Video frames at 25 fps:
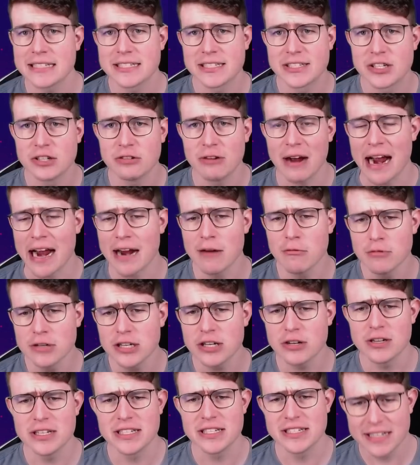so I
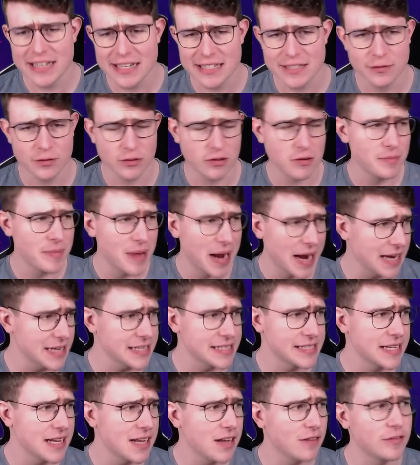wouldn't consider this for
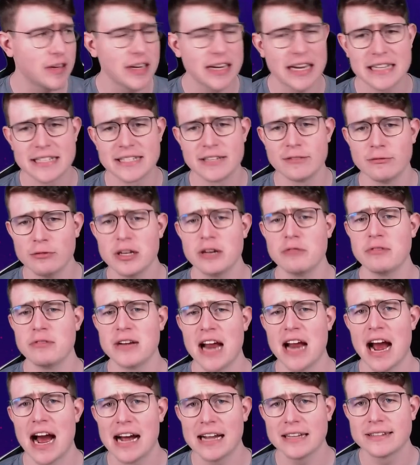myself like as a
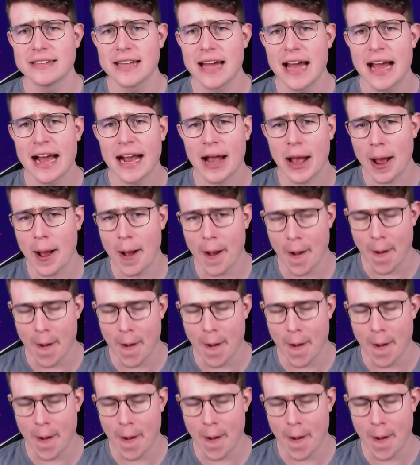really hard deck.